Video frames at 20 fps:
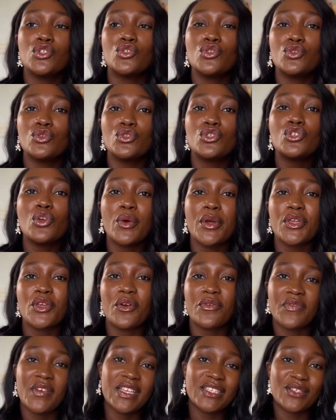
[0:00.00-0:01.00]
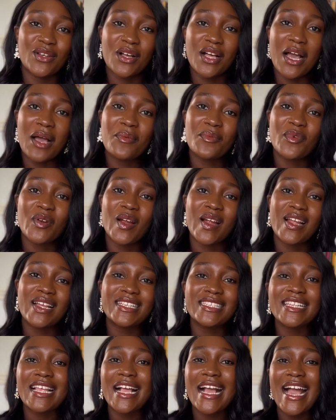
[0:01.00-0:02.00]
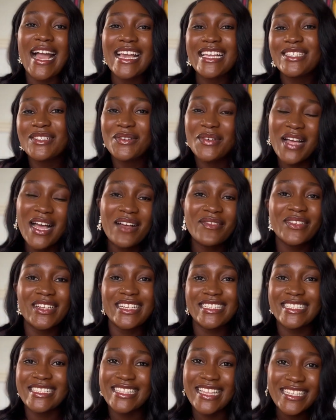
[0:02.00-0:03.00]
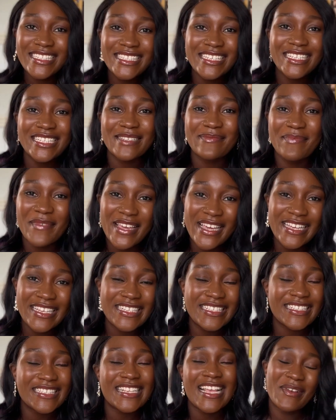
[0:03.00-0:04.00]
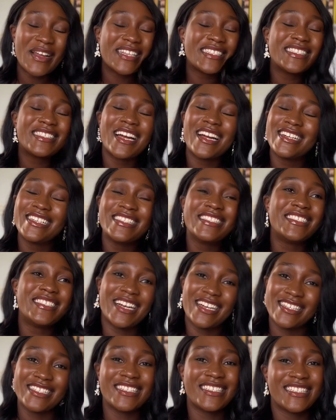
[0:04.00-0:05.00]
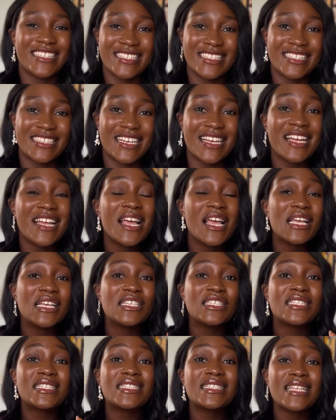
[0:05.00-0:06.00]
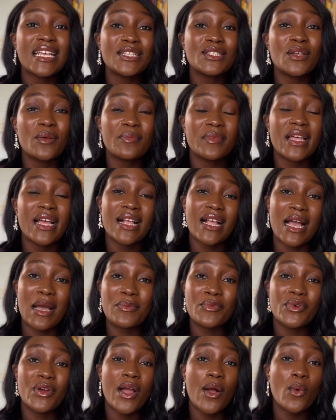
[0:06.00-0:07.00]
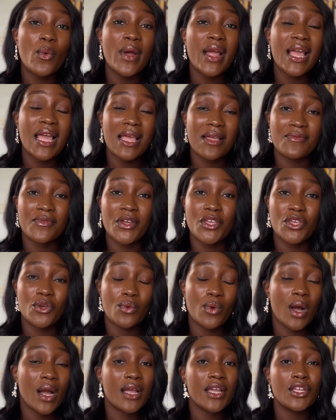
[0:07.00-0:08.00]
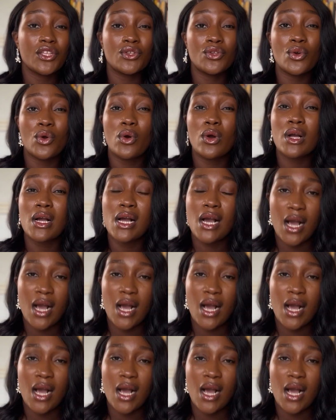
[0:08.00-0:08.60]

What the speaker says: to showing your face on camera is like, I don't have an aesthetic space. My darling sister, set up that camera wherever you are, in your